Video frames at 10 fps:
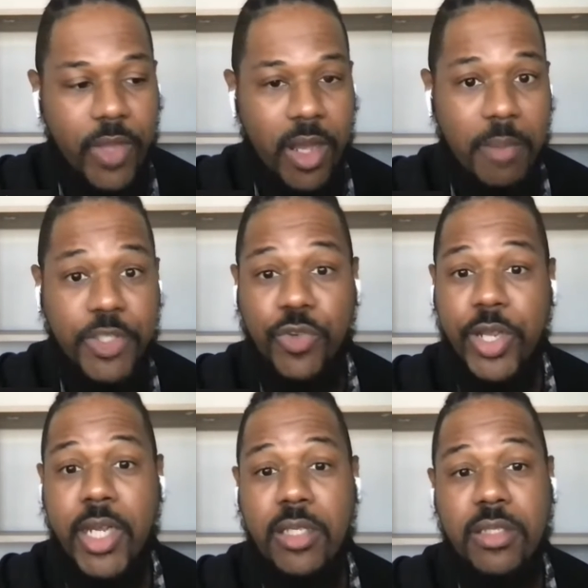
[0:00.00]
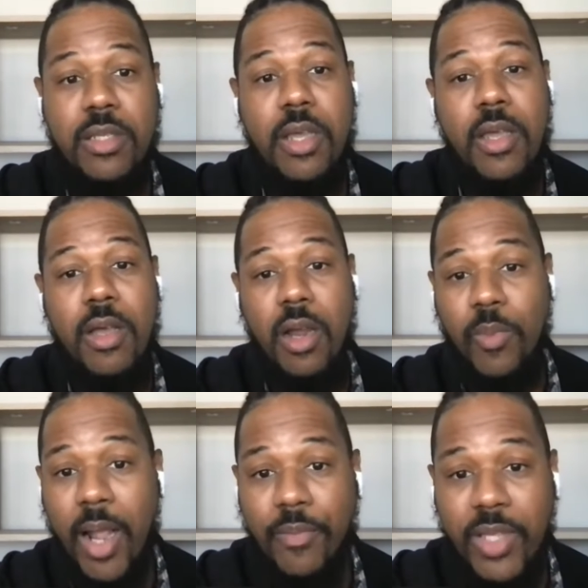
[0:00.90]
screenings
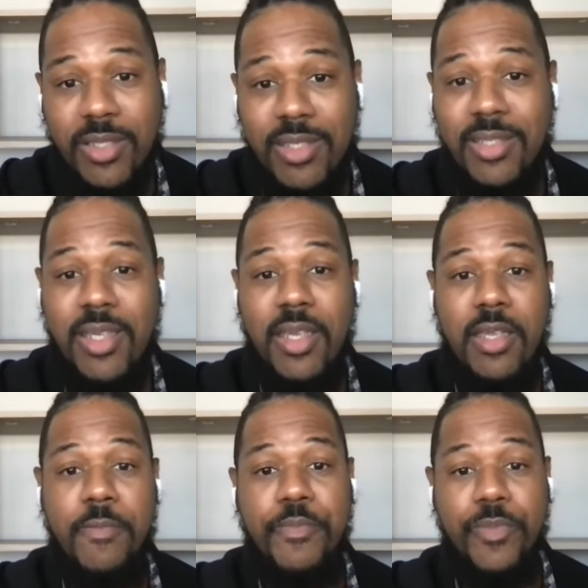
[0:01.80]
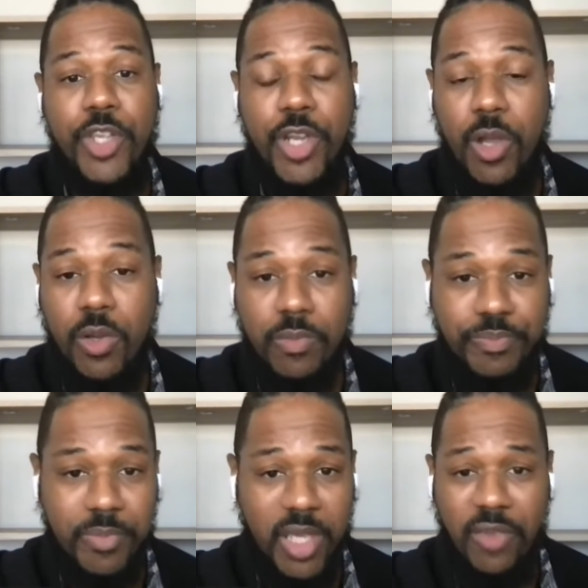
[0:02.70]
around this to see,
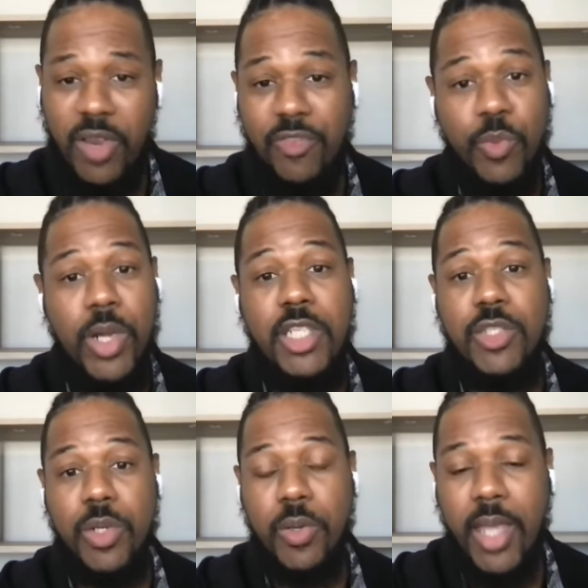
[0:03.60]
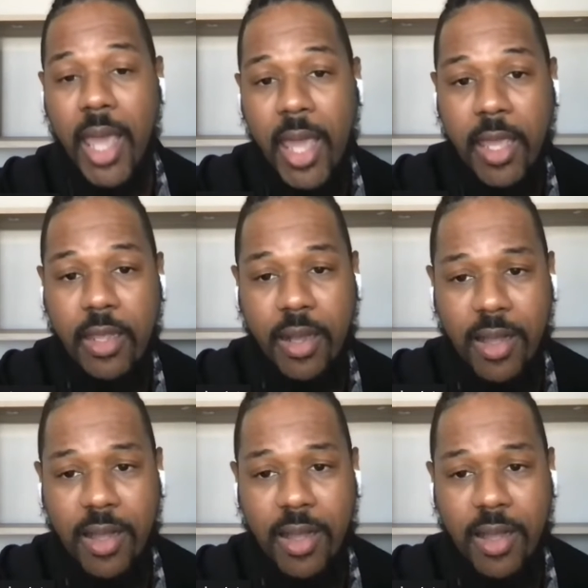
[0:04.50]
if everyone is doing okay.